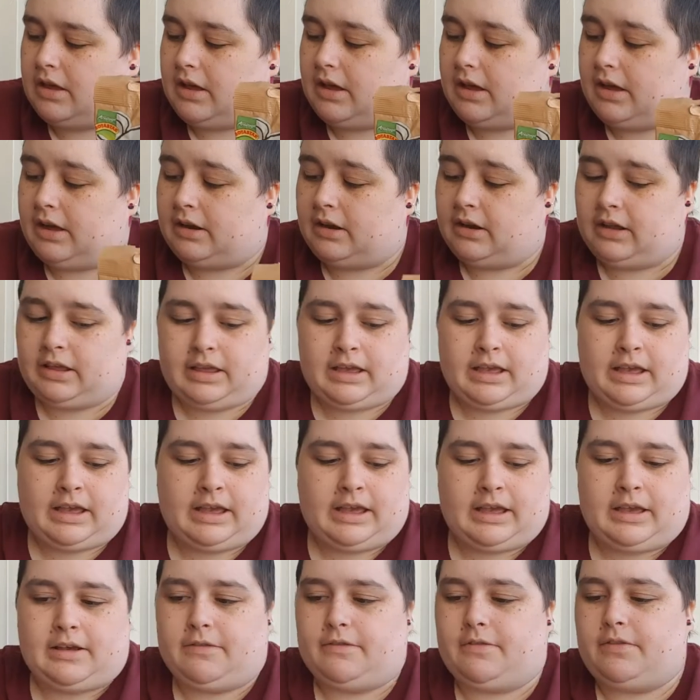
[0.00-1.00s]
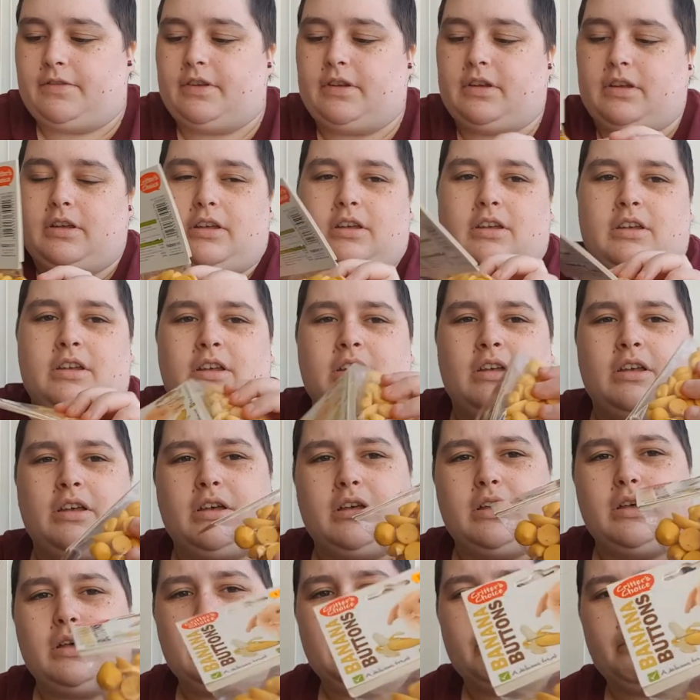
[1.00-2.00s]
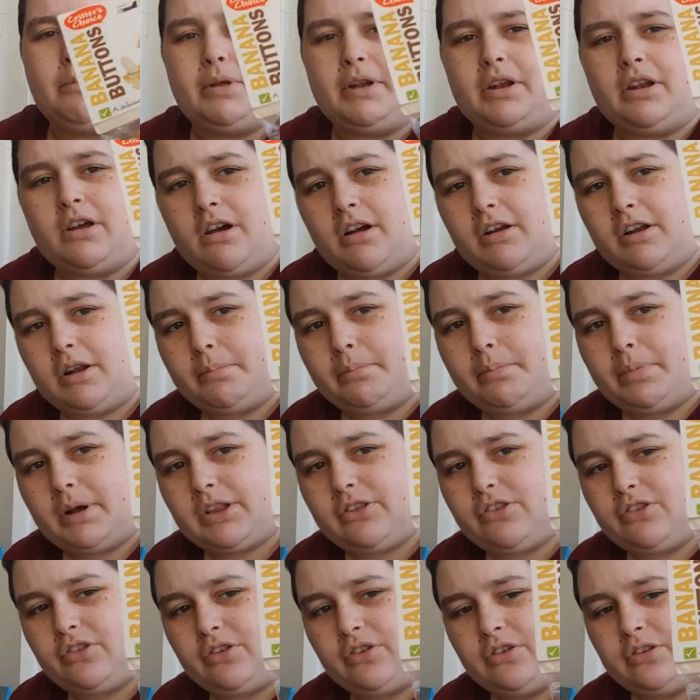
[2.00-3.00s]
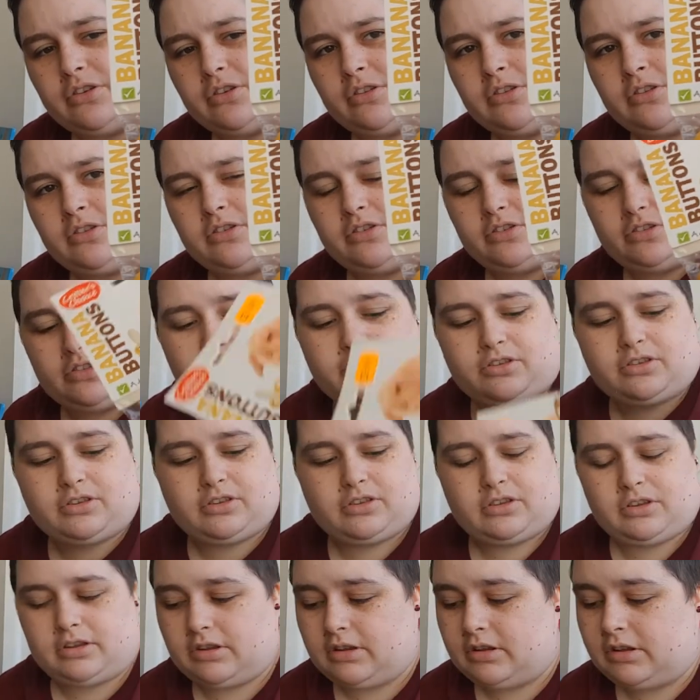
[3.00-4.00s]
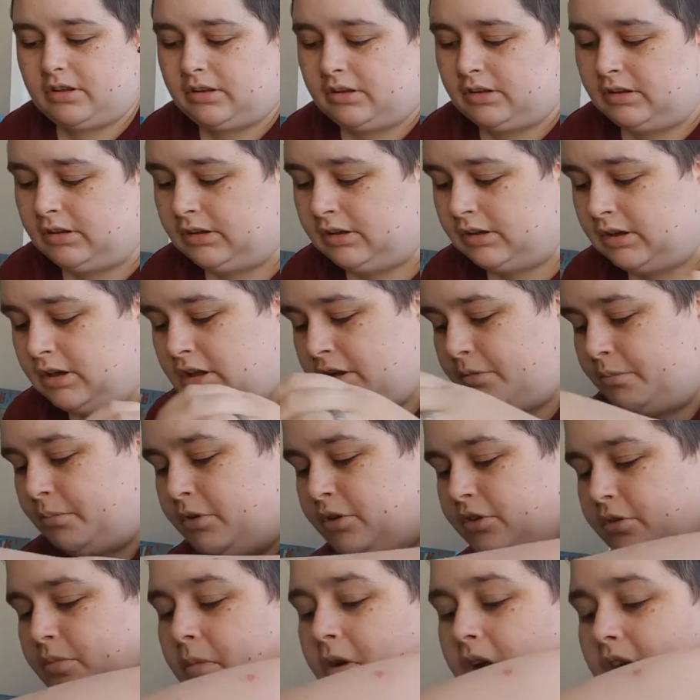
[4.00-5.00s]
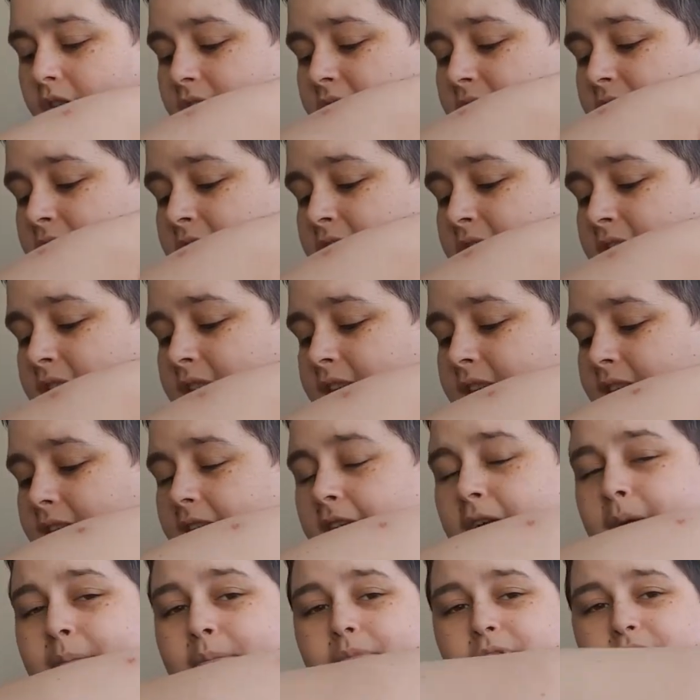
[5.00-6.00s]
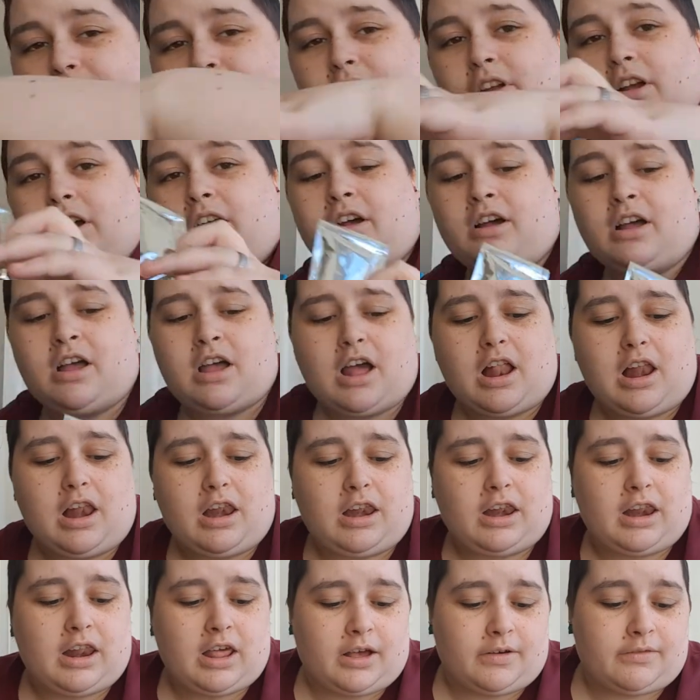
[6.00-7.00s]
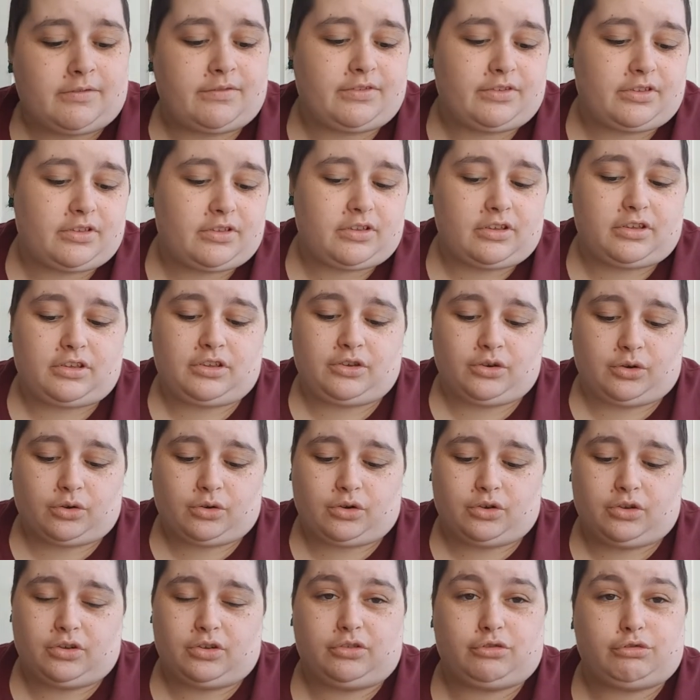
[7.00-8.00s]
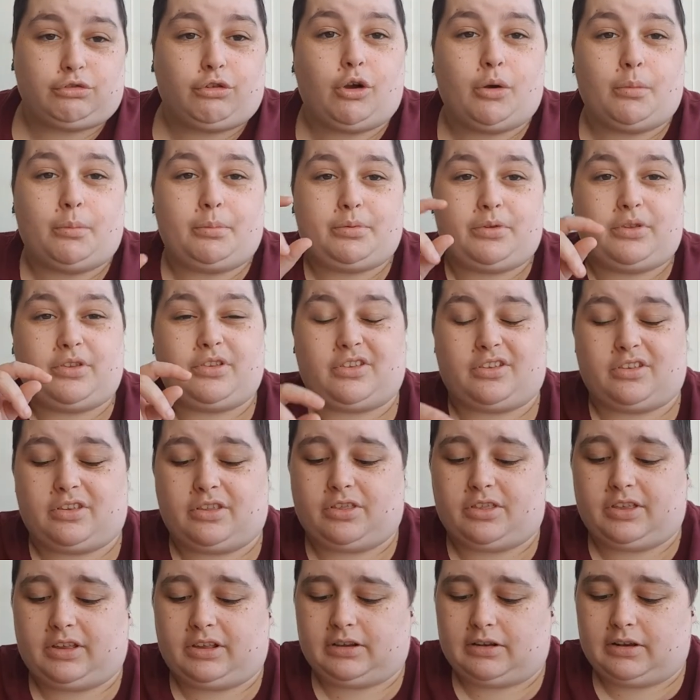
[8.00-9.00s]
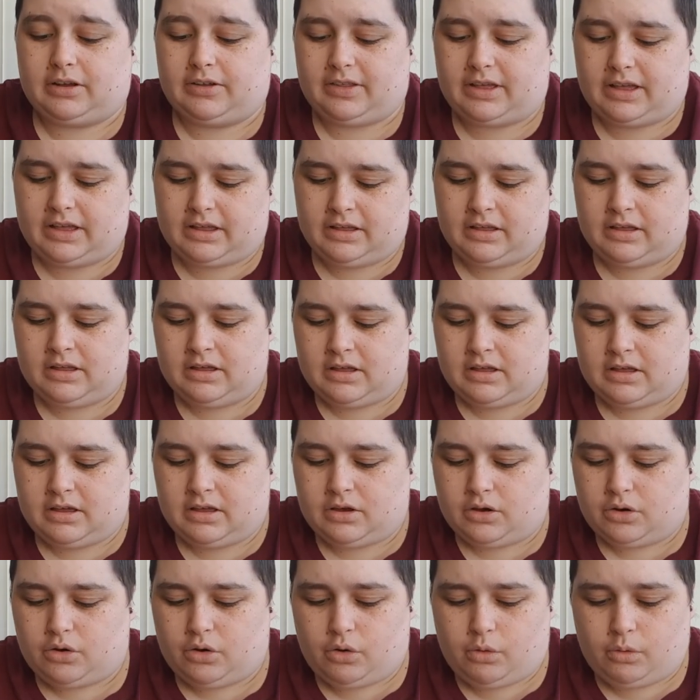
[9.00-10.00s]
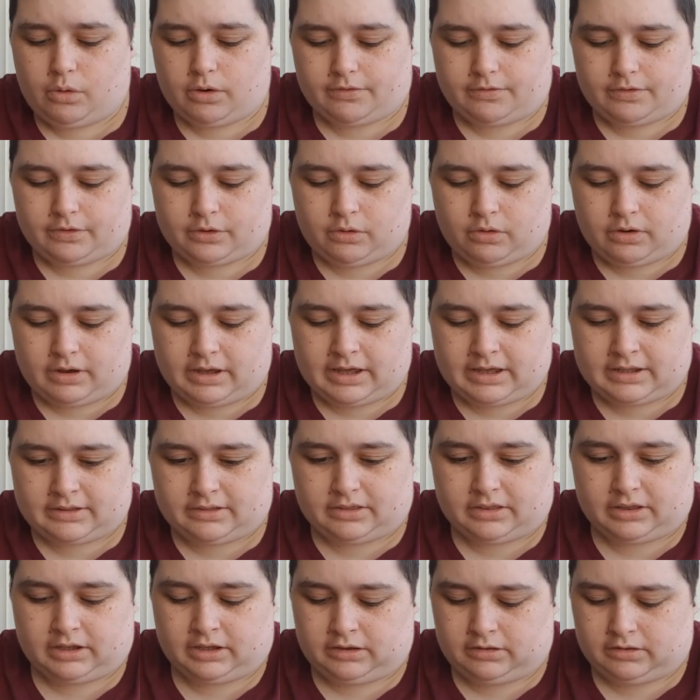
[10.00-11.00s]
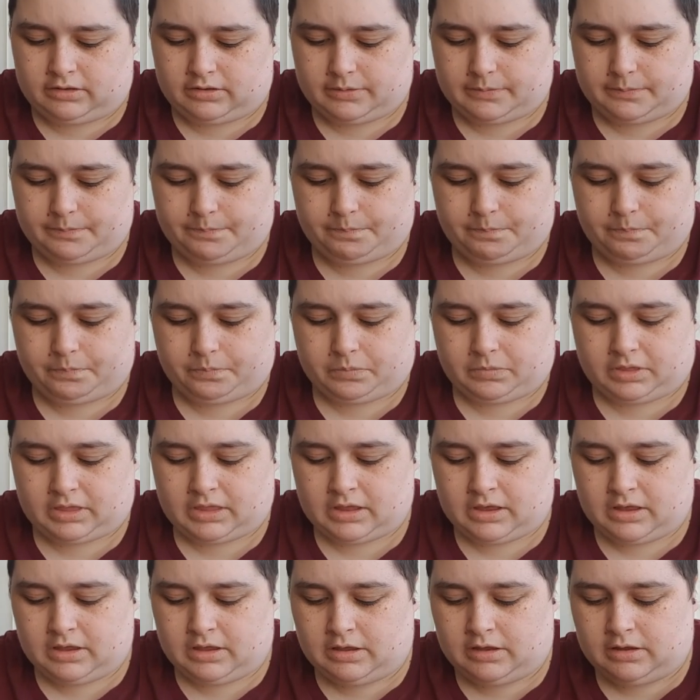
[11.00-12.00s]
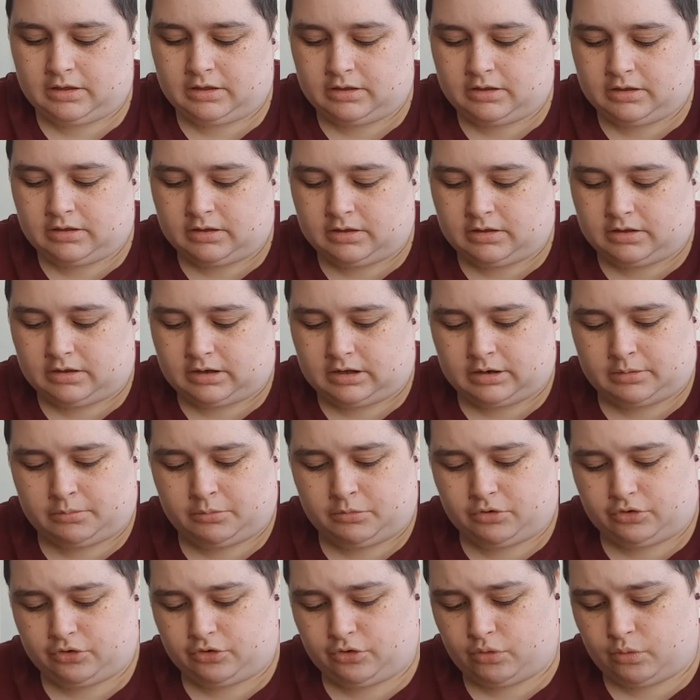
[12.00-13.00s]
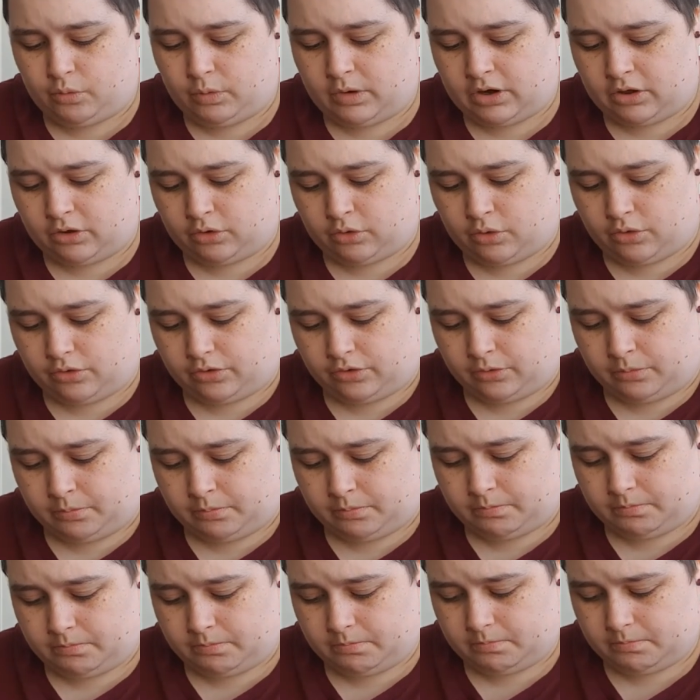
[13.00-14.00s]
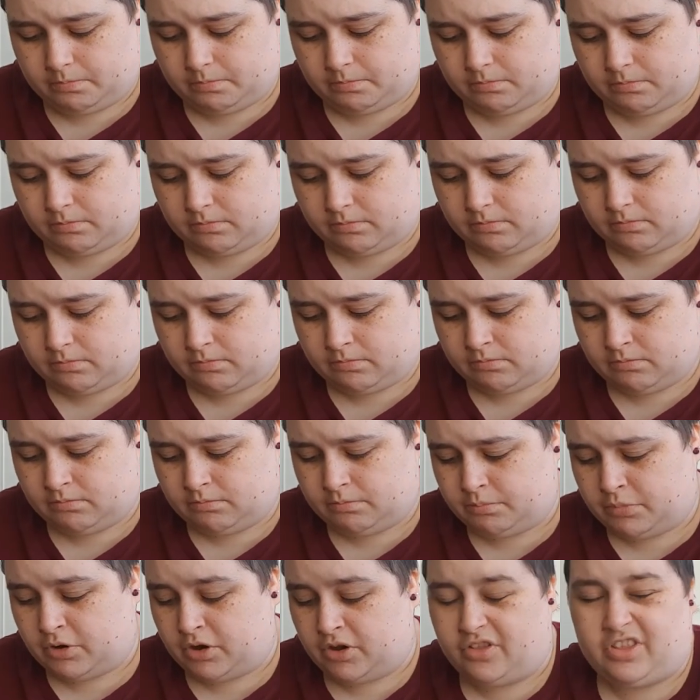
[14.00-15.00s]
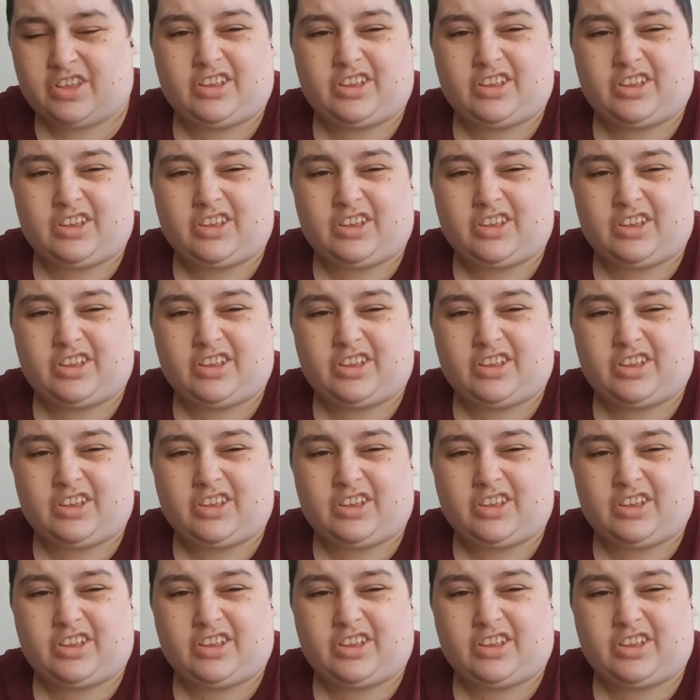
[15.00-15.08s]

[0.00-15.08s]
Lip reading: and I have banana buttons, because my little hamster loves yogurt drops and things like that. Oh, I forgot I had these, and I'm not sure when I got them. But